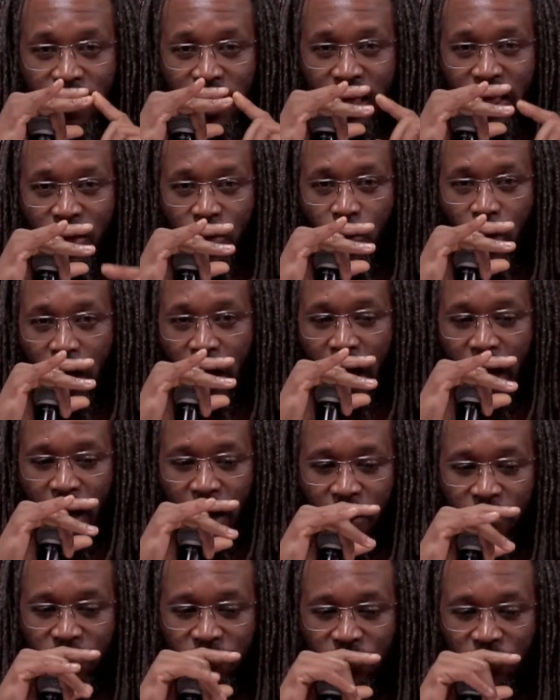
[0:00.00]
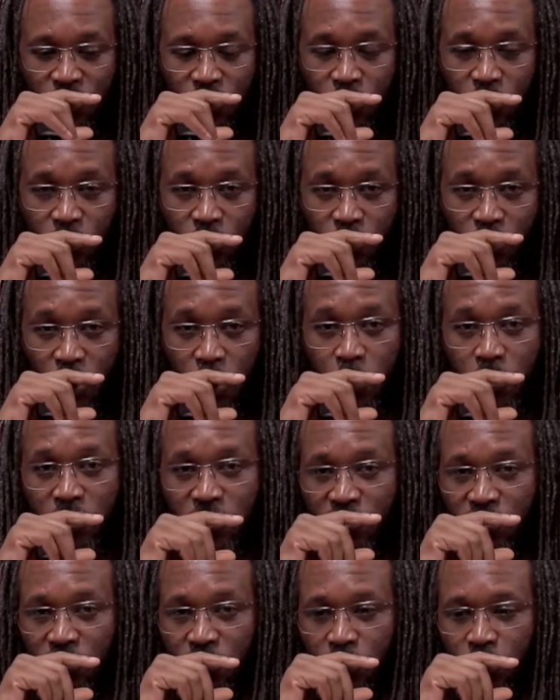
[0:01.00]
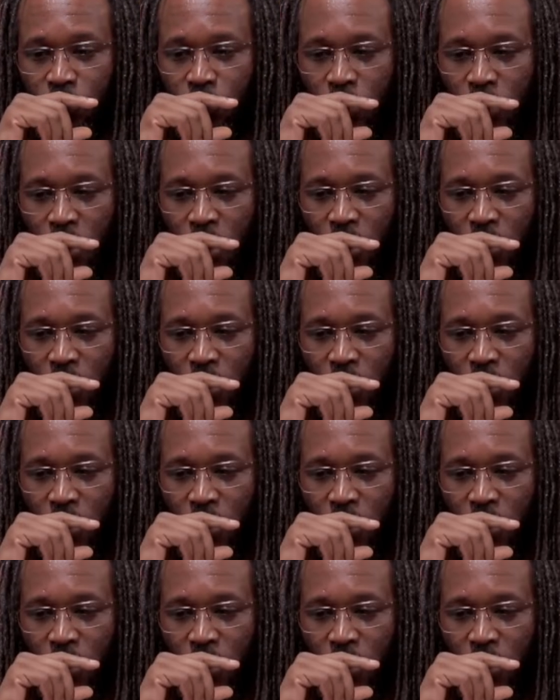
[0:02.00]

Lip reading: that you have to nourish you,